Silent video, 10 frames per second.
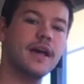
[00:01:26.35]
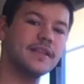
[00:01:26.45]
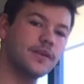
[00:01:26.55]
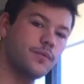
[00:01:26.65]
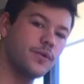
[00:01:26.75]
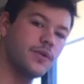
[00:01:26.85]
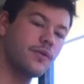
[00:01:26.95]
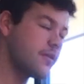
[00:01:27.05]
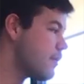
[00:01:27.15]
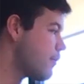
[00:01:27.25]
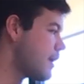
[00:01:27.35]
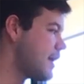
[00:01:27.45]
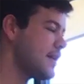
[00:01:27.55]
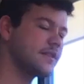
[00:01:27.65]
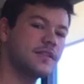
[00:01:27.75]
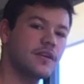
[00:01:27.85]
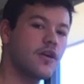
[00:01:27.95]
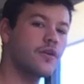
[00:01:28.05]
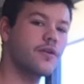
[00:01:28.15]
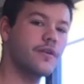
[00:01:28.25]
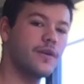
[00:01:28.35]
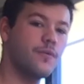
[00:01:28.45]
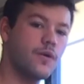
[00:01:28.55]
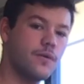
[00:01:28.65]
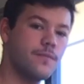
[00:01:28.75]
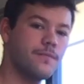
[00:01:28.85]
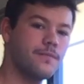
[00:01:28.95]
as it would when it hits the concrete wall.